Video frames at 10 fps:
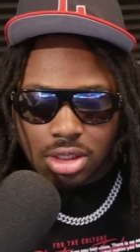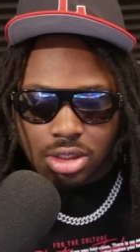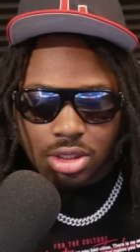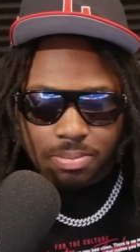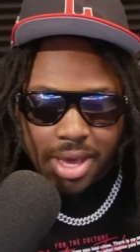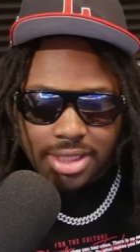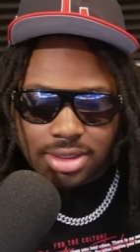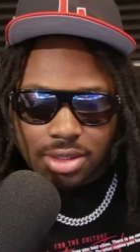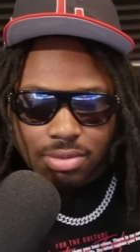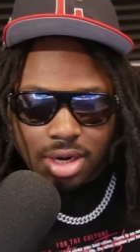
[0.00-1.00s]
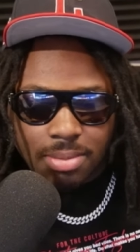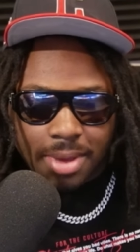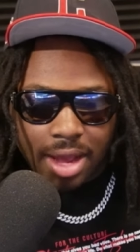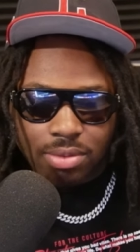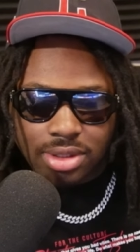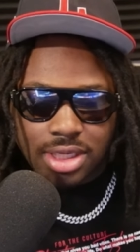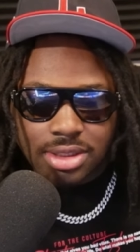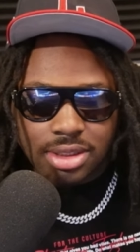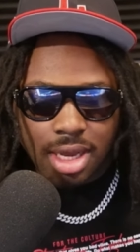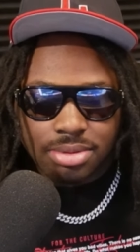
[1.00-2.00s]
basically run it back with this
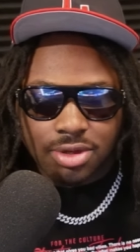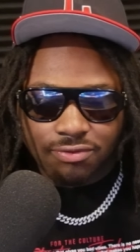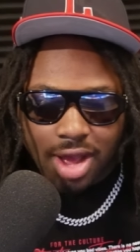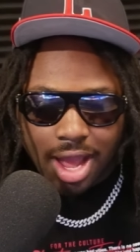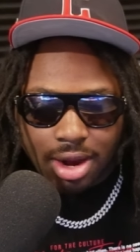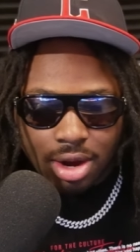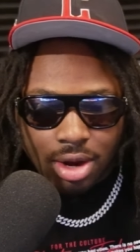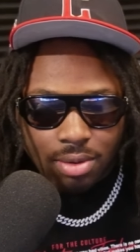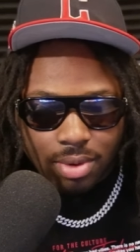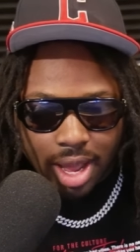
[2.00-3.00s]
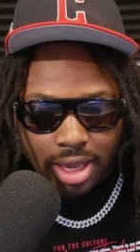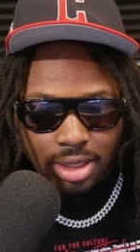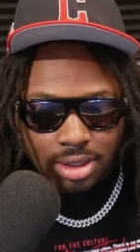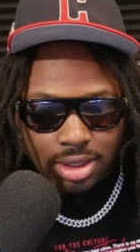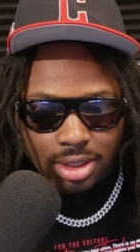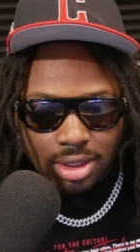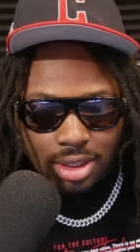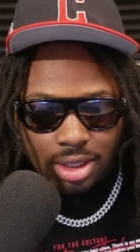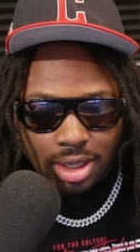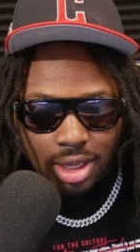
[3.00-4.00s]
dumpster fire, right?
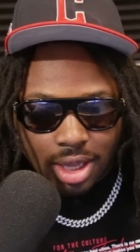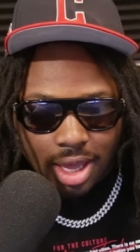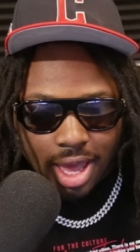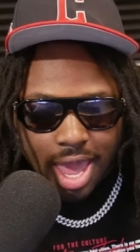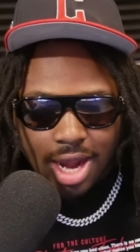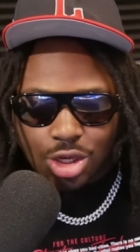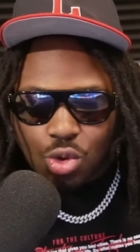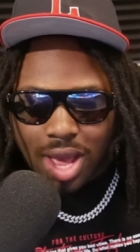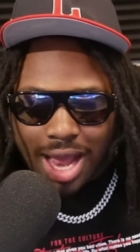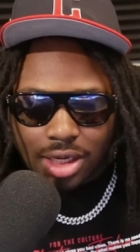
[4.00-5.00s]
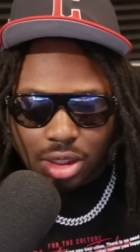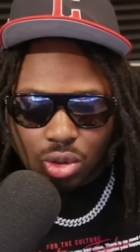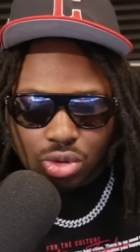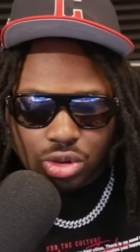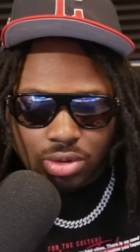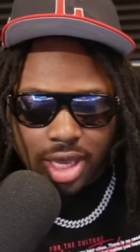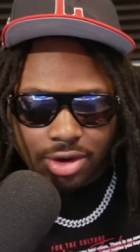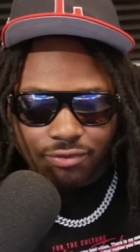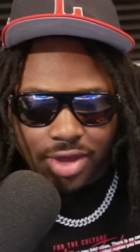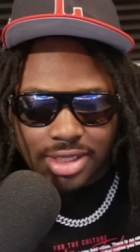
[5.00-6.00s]
And you got delusional Laker
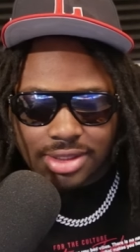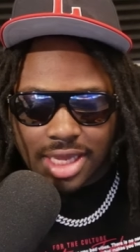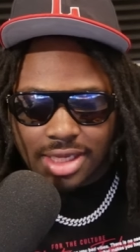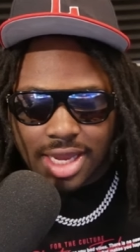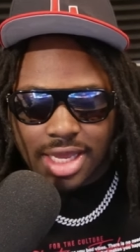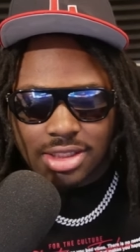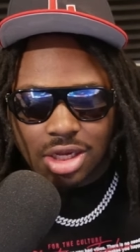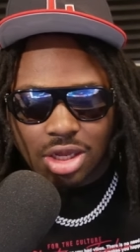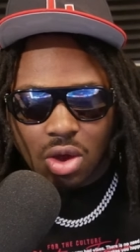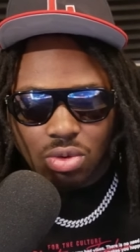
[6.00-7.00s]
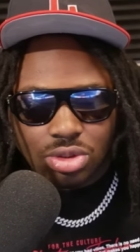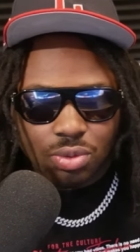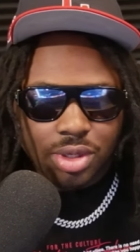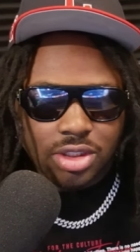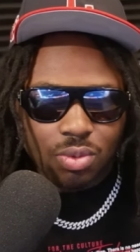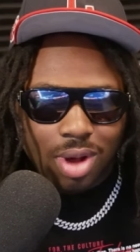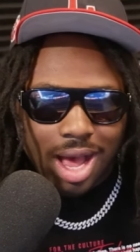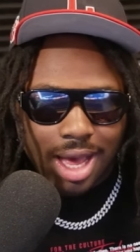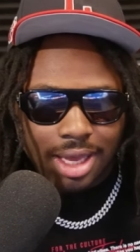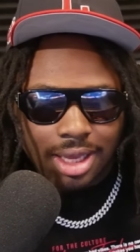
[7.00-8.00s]
fans thinking that it's the coach the reason
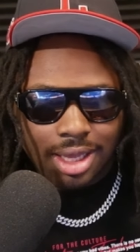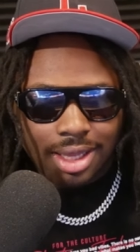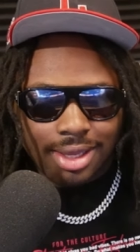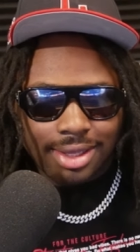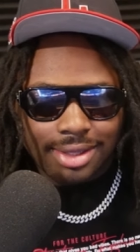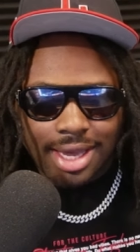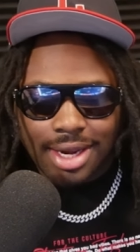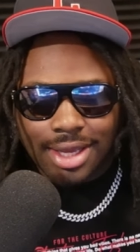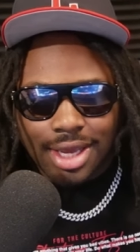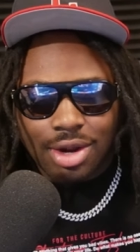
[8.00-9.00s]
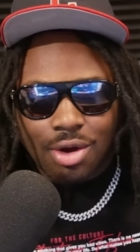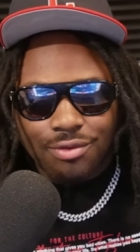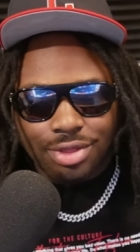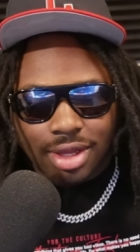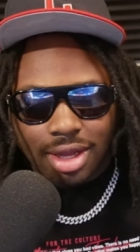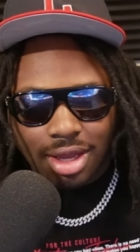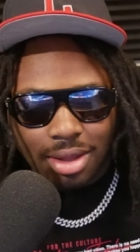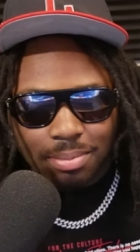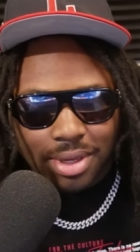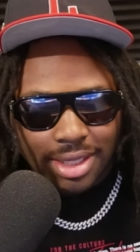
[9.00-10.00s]
why they didn't get over the hump.
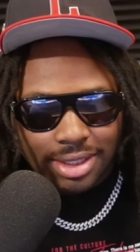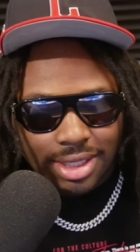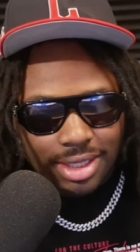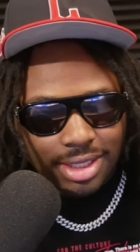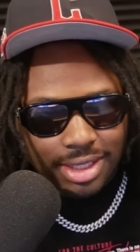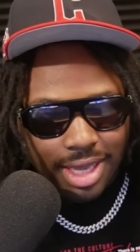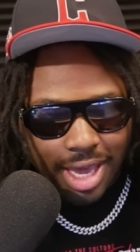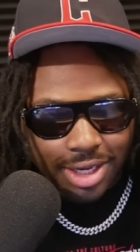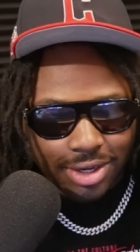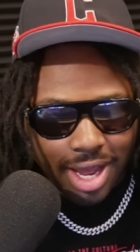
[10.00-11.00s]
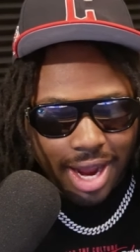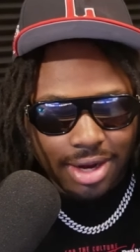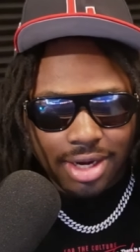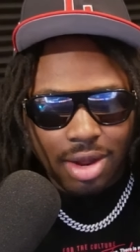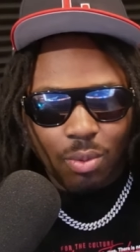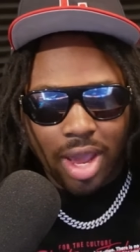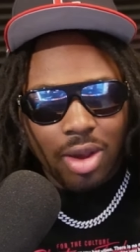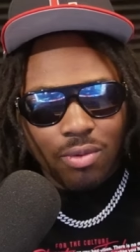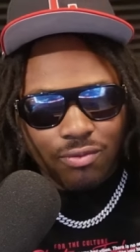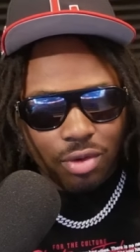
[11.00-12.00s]
But at the end of the day, you're hiring a way
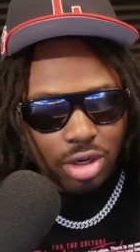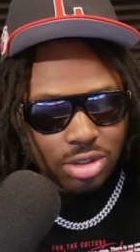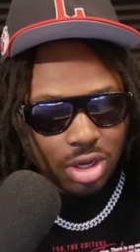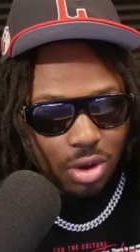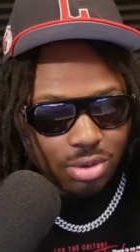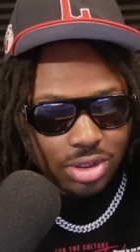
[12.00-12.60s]
worse coach